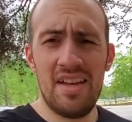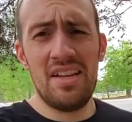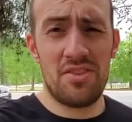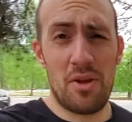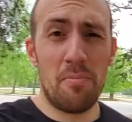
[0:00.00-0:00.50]

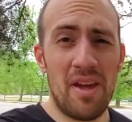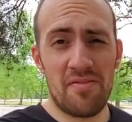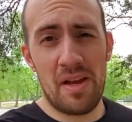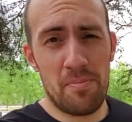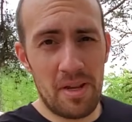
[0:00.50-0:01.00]
So I may have
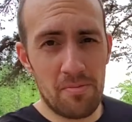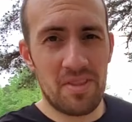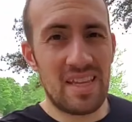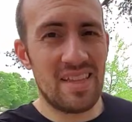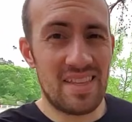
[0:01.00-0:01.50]
not been able to
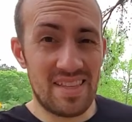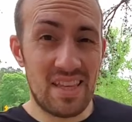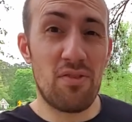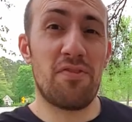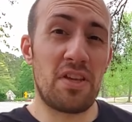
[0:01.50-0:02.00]
get the
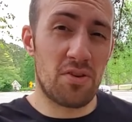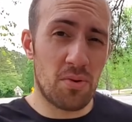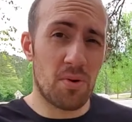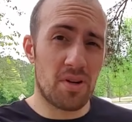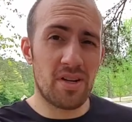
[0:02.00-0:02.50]
selfie
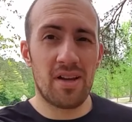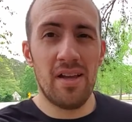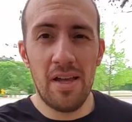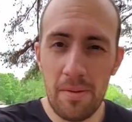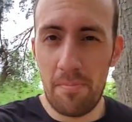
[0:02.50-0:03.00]
cork,
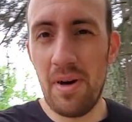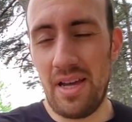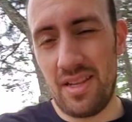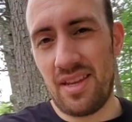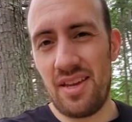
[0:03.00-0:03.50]
but
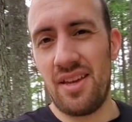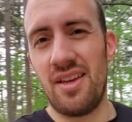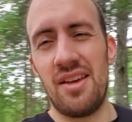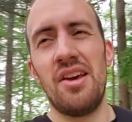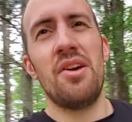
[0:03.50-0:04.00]

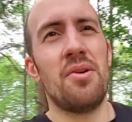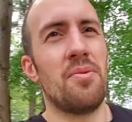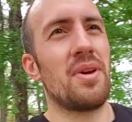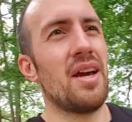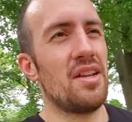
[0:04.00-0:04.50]

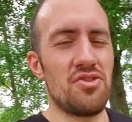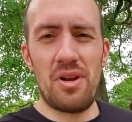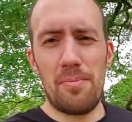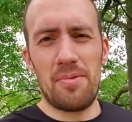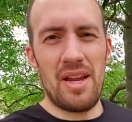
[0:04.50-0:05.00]
we got a
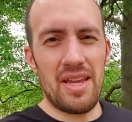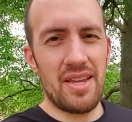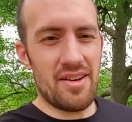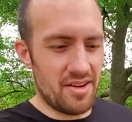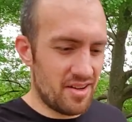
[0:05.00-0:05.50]
drop right
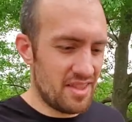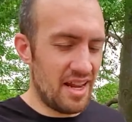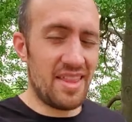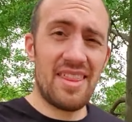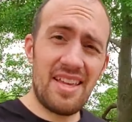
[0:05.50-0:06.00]
here that I
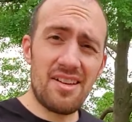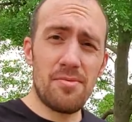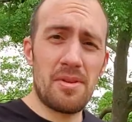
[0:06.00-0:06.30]
think I'll be